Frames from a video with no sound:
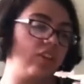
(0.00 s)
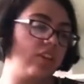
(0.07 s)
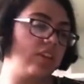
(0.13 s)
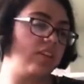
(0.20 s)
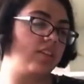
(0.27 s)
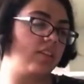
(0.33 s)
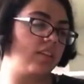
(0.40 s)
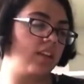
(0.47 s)

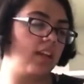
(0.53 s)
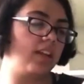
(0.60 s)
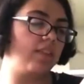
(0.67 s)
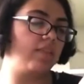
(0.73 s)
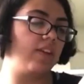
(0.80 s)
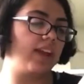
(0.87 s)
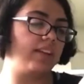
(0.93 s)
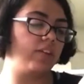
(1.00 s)
is
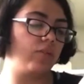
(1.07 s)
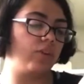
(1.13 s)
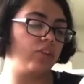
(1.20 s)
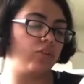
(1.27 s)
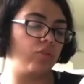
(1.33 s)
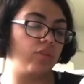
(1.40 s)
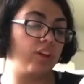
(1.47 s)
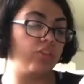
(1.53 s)
Hidden Valley, the
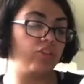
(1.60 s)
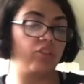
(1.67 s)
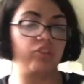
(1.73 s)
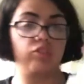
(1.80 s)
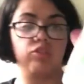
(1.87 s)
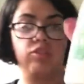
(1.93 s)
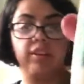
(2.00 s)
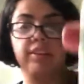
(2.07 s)
original ranch,
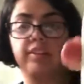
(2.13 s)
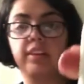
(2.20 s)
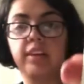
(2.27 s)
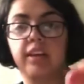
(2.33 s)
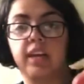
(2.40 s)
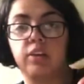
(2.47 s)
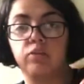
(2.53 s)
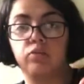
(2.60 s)
the
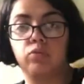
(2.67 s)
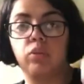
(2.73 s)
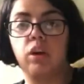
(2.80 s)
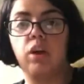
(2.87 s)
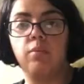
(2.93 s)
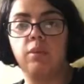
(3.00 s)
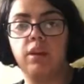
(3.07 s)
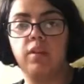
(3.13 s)
dressing, and it was,
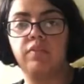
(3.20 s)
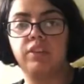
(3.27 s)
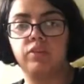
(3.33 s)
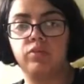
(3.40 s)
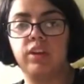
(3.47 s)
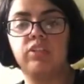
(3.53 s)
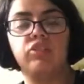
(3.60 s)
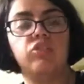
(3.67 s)
I love
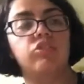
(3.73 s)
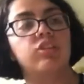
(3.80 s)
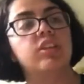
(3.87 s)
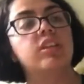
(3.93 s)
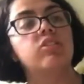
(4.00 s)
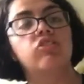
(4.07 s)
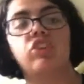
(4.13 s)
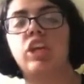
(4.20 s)
this ranch.
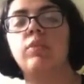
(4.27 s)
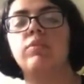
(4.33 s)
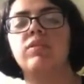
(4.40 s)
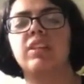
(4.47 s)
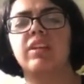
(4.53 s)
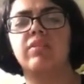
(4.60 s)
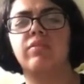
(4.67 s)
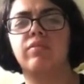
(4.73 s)
This is cheap,
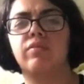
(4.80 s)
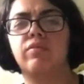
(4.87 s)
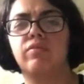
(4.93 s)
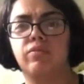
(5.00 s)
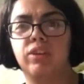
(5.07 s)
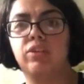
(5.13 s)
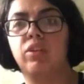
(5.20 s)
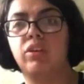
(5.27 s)
it's like
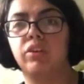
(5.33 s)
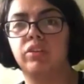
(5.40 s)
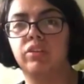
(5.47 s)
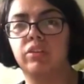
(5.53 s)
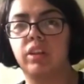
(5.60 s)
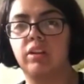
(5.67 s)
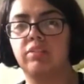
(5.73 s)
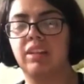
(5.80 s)

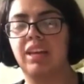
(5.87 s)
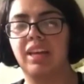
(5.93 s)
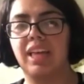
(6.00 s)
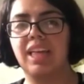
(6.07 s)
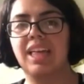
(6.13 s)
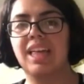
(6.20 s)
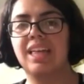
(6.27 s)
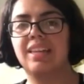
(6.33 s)
$3, and I was like,
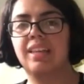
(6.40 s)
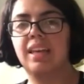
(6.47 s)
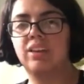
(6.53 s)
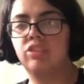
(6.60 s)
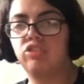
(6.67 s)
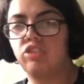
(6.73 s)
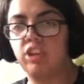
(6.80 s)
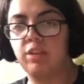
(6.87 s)
that
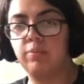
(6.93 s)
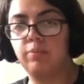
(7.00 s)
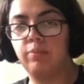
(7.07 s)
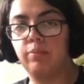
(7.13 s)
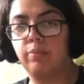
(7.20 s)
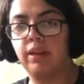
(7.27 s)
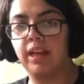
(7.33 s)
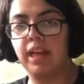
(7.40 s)
is cheap,
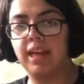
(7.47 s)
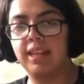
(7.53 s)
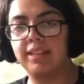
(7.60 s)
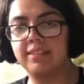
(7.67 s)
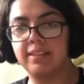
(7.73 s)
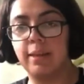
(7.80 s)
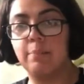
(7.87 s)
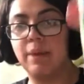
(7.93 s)
and
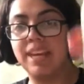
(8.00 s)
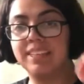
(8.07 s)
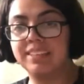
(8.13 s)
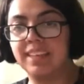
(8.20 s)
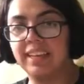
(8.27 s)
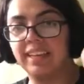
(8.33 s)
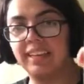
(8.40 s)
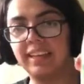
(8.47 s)
it's
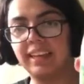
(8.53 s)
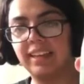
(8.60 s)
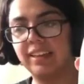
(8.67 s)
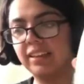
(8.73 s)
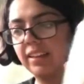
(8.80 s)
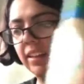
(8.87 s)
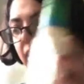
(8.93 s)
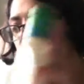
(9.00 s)
amazing.
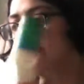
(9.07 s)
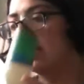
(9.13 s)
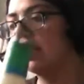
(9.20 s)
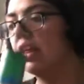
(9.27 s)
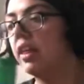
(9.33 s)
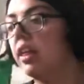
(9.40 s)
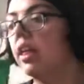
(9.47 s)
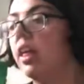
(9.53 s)

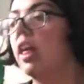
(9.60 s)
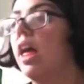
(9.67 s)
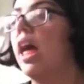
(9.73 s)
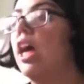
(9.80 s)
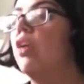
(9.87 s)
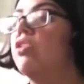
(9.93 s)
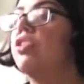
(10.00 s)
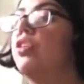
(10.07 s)

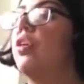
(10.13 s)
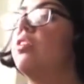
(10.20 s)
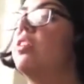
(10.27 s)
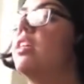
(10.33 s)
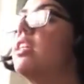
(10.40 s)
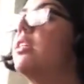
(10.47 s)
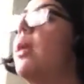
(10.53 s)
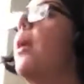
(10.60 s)
I also got
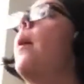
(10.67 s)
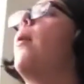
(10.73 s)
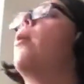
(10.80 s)
this